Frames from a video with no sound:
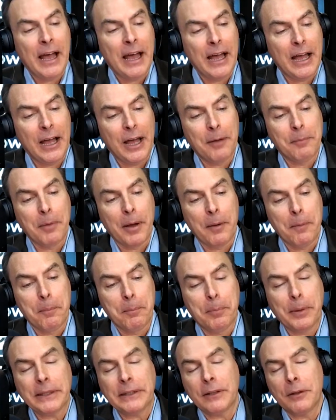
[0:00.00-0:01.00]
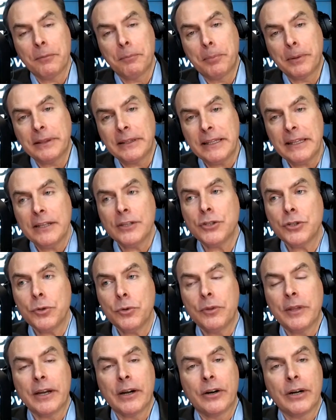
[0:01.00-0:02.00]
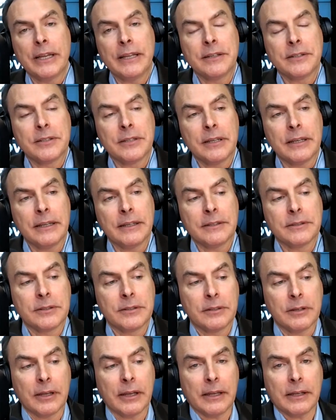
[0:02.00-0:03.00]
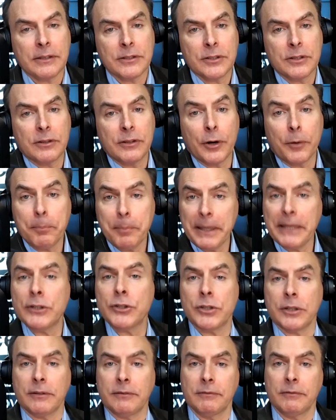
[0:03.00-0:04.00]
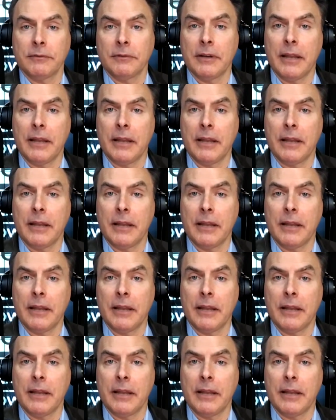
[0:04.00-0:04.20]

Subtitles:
But the issue there is their pension.